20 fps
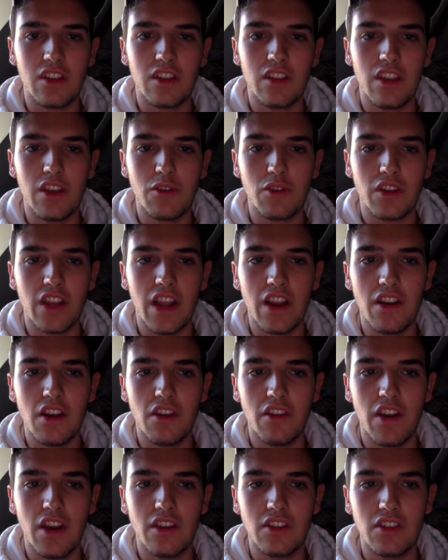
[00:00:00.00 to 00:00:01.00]
they would carry
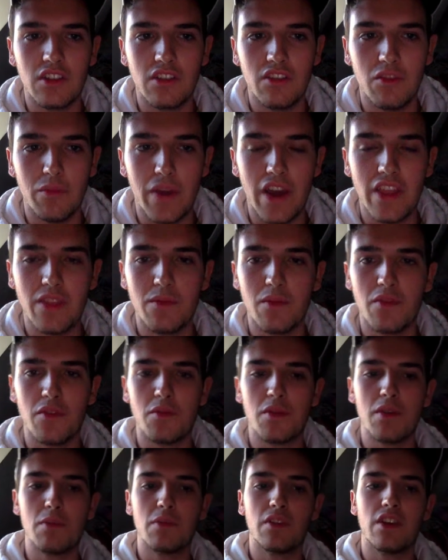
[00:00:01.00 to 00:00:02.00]
around just to remind them of the
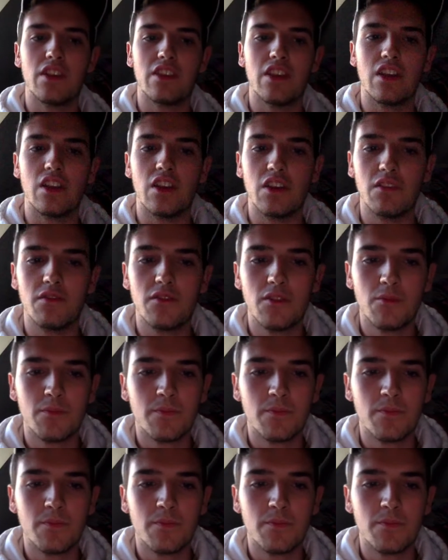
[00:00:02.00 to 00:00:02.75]
people that they loved.